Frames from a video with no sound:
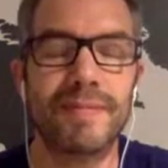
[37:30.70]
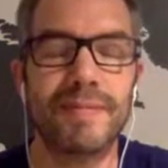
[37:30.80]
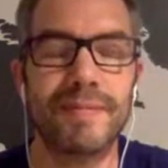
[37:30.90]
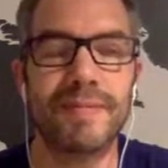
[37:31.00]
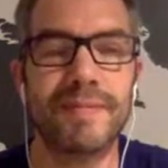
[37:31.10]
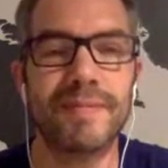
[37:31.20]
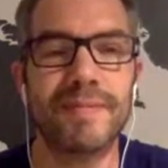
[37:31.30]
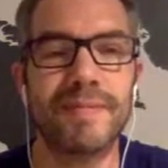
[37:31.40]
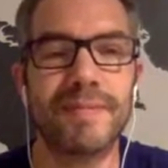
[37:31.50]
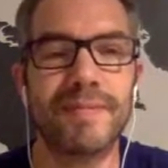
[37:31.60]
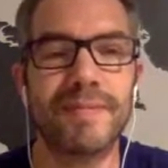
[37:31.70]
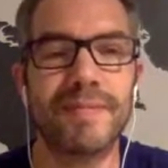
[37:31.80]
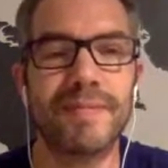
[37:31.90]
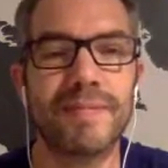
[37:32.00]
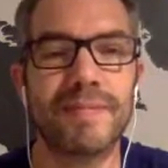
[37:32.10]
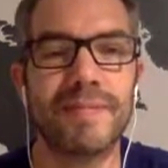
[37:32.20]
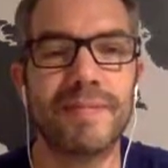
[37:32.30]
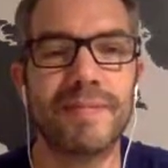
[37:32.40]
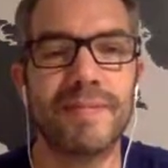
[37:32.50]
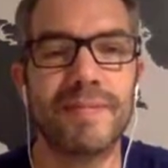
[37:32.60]

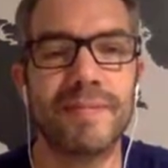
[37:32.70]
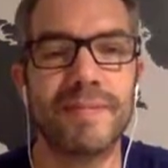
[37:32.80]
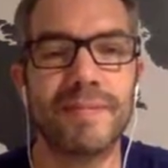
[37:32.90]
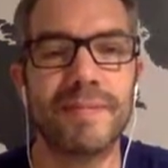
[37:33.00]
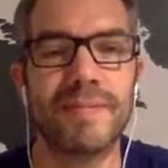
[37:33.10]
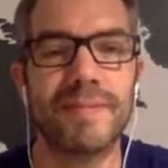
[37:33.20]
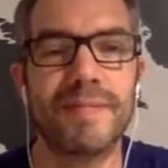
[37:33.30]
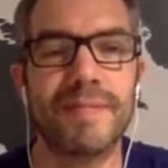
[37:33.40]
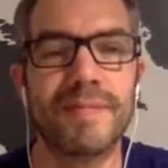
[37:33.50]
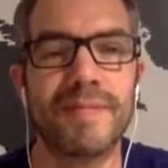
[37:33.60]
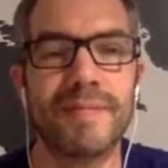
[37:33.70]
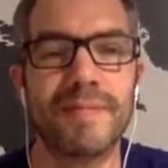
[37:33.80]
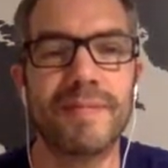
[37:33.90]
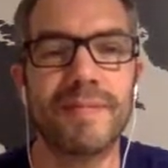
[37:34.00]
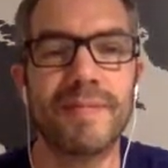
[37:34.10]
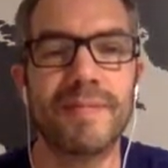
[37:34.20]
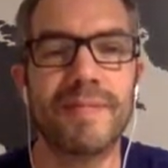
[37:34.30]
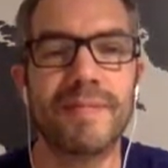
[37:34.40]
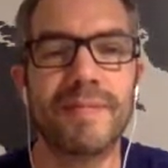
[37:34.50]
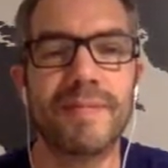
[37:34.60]

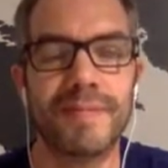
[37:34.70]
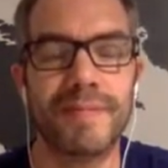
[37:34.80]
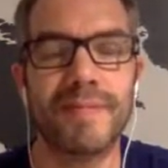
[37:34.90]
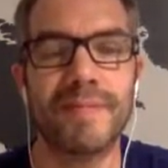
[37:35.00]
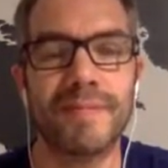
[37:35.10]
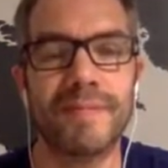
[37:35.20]
(not speaking)